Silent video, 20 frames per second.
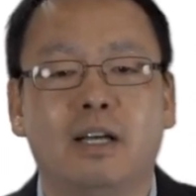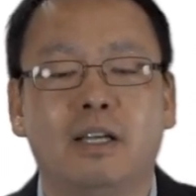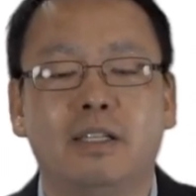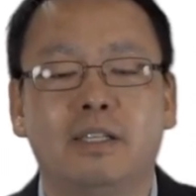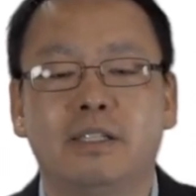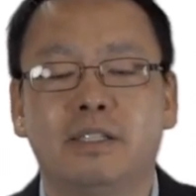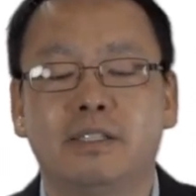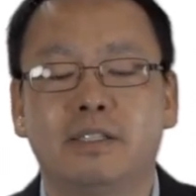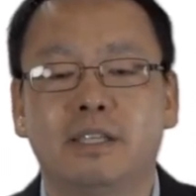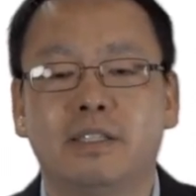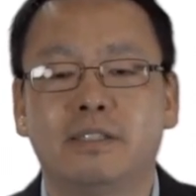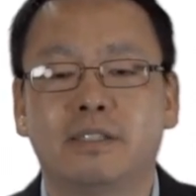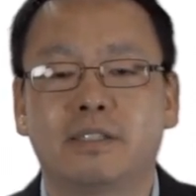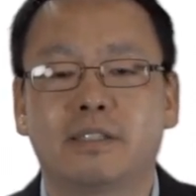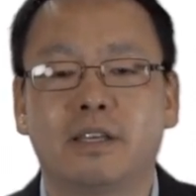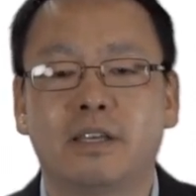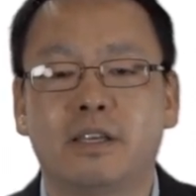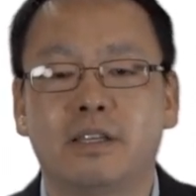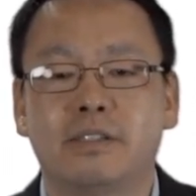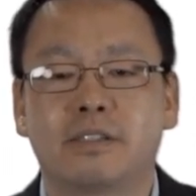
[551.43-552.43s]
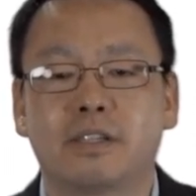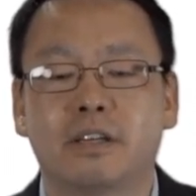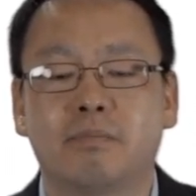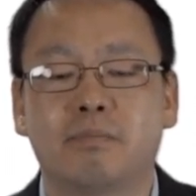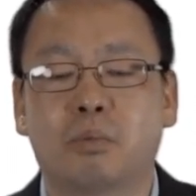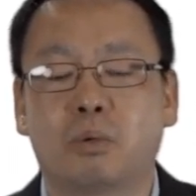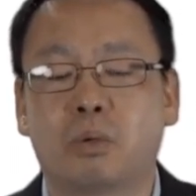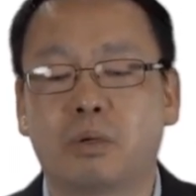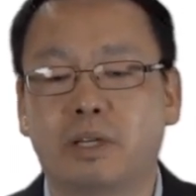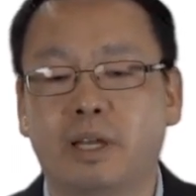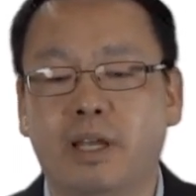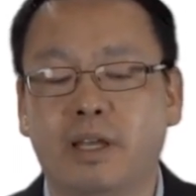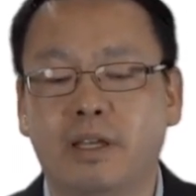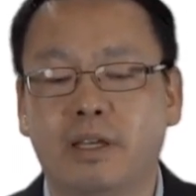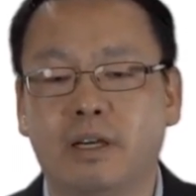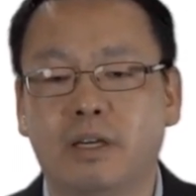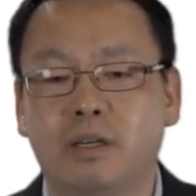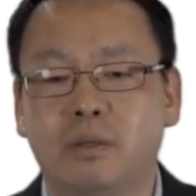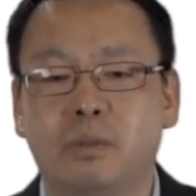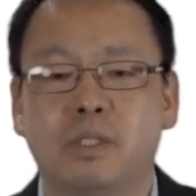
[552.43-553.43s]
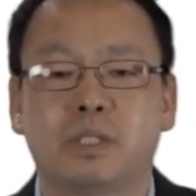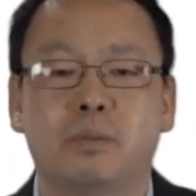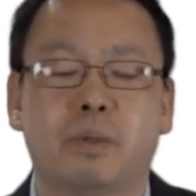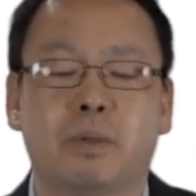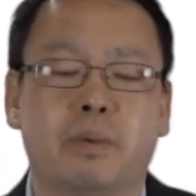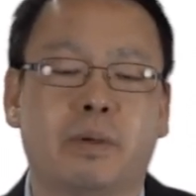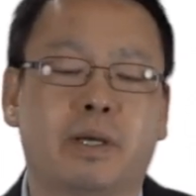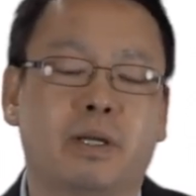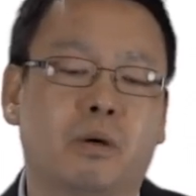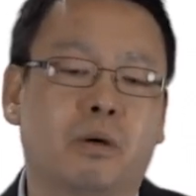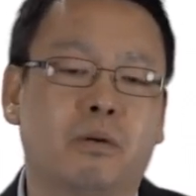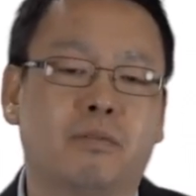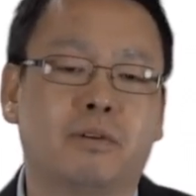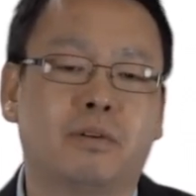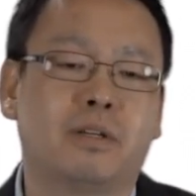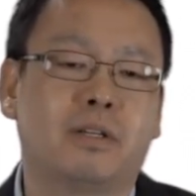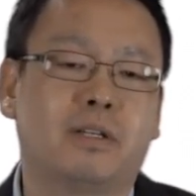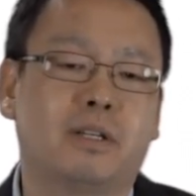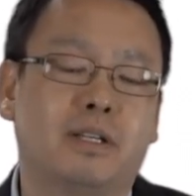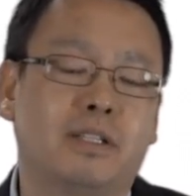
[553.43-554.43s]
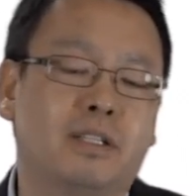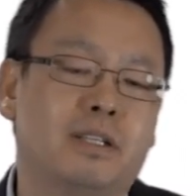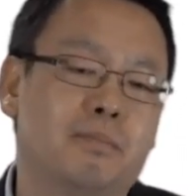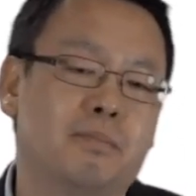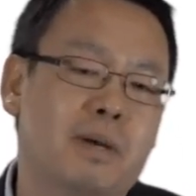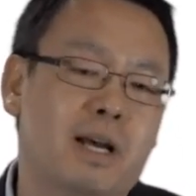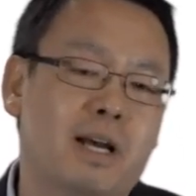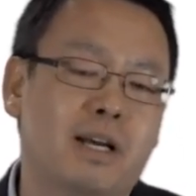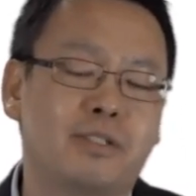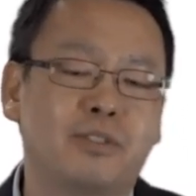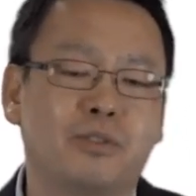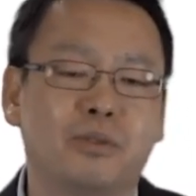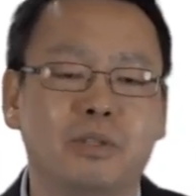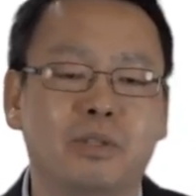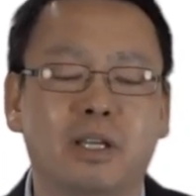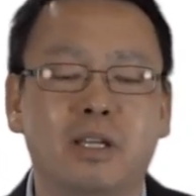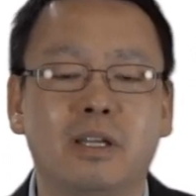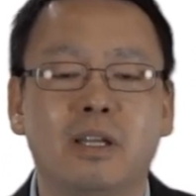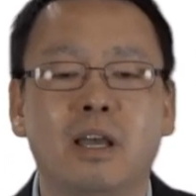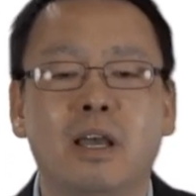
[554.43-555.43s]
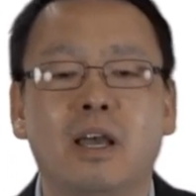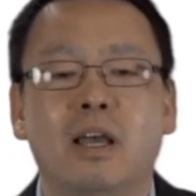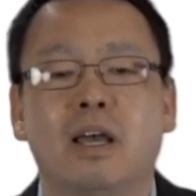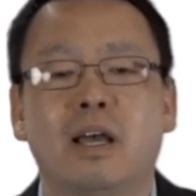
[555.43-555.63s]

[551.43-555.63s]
is in the case of porneia, which we went over in the past unit,